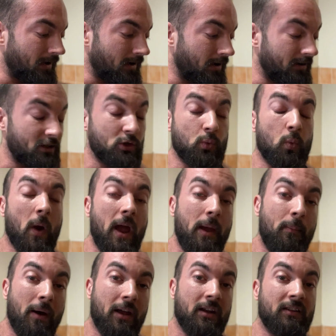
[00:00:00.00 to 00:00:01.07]
It's way
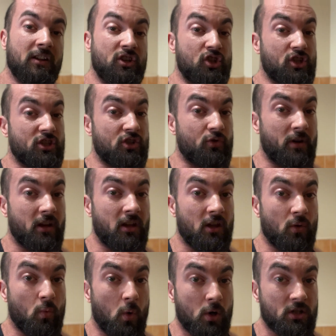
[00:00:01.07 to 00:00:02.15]
better than just
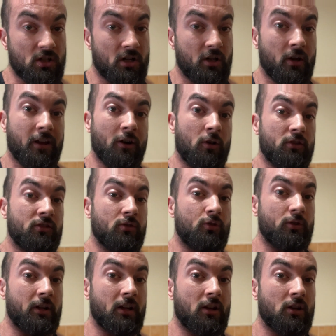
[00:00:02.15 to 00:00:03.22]
drinking water. You can also
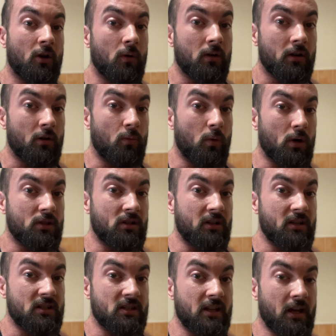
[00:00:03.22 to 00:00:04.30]
drink coconut water
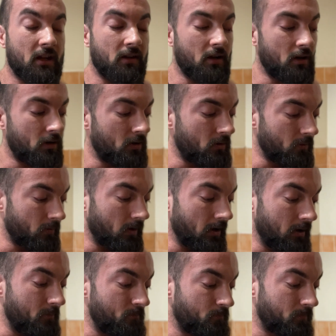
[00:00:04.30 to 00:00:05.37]
instead,
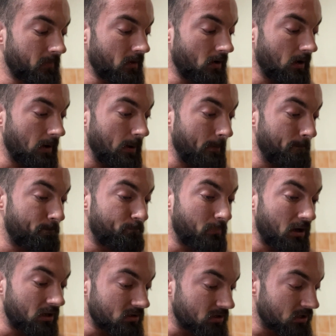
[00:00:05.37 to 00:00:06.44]
okay?
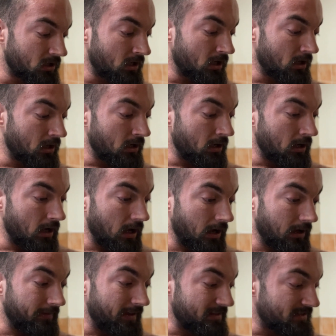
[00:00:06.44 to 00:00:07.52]
But
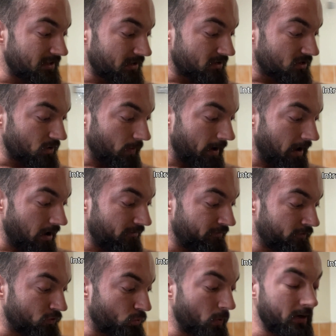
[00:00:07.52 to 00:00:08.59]
that's it. So I have
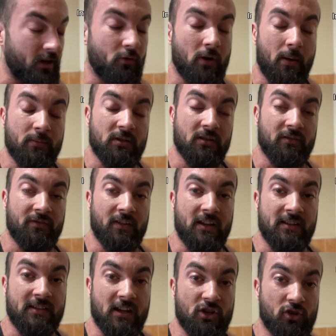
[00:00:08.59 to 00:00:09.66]
20 grams of
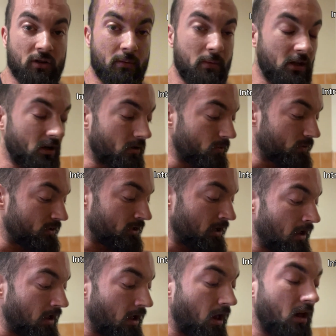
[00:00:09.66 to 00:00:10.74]
essential aminos,
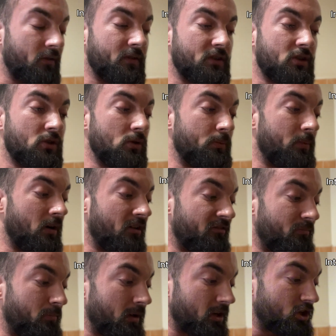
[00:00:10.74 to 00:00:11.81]
half a scoop of
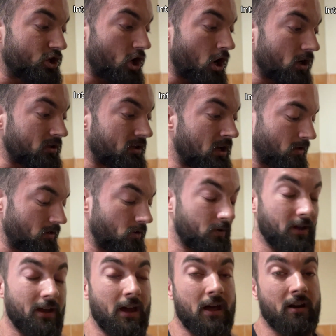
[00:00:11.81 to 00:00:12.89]
Big Shot. You
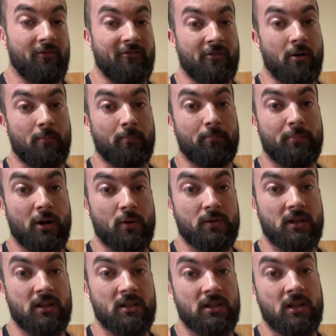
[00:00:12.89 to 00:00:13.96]
can get it from
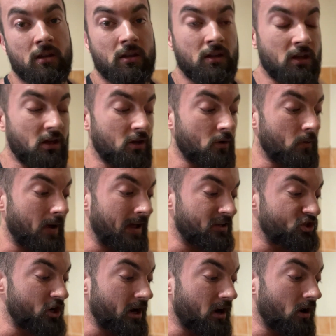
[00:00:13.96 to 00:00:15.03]
Prozis, Kiko at
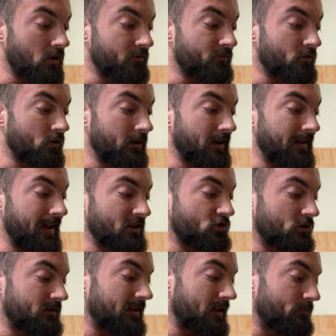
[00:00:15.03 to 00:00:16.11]
checkout for an extra
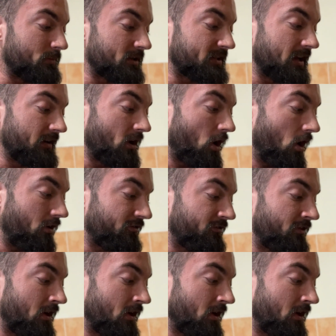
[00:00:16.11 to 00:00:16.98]
10% off,